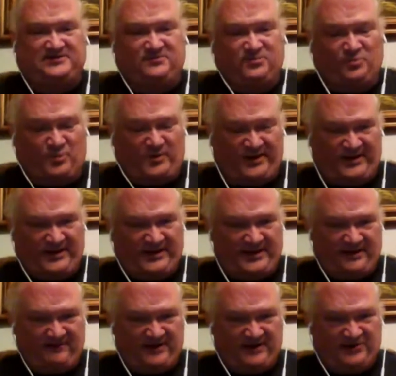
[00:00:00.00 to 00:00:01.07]
we
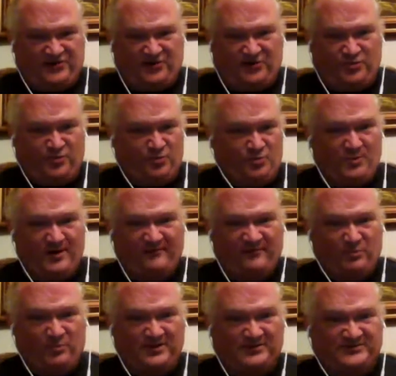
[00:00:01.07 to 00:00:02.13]
give it to whoever
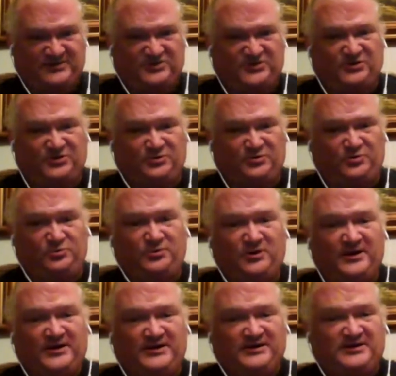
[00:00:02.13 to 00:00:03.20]
wants to
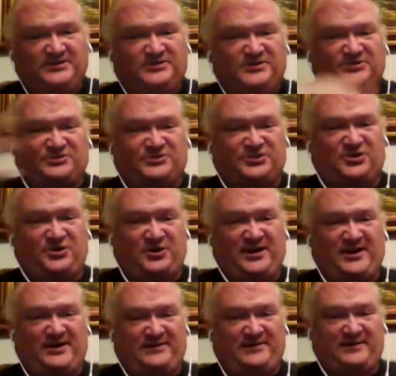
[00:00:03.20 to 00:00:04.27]
discern
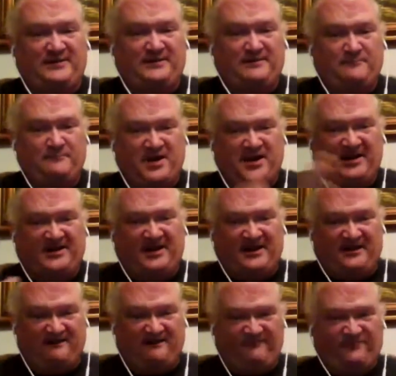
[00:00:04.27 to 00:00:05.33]
it, make
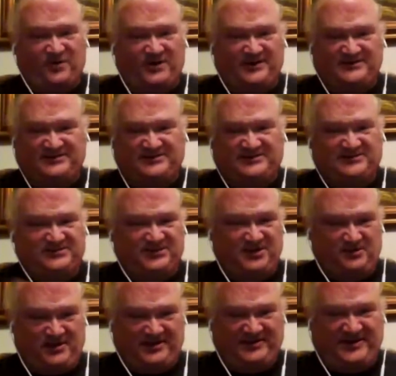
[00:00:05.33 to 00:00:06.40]
inference,
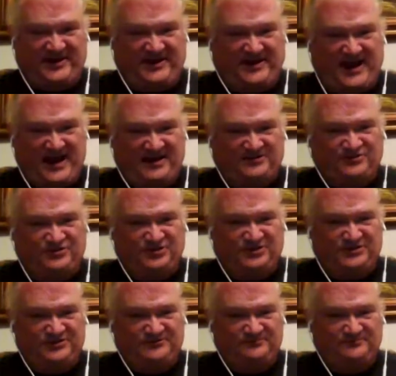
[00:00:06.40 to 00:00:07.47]
and take
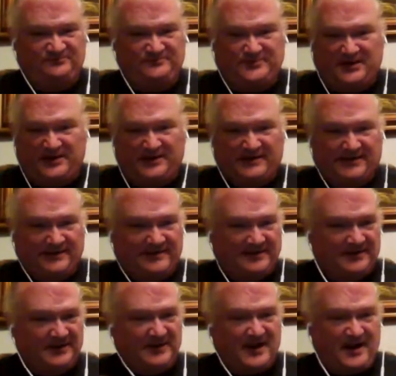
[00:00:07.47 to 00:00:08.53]
action.
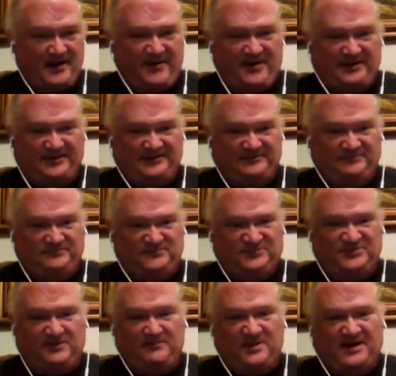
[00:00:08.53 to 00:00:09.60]
And then
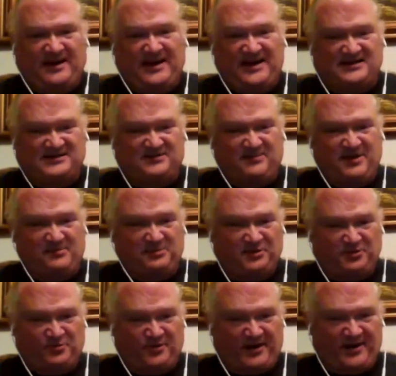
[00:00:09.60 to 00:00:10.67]
somebody has to be able to
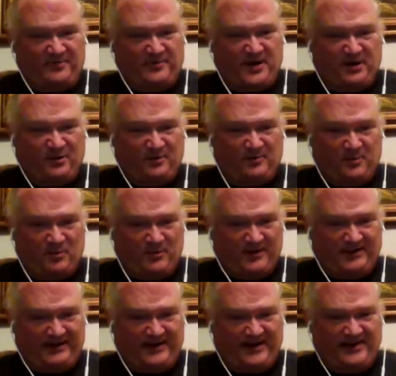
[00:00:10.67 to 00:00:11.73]
create a
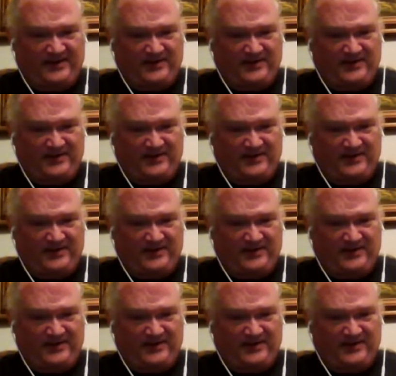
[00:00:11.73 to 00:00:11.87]
PowerPoint, and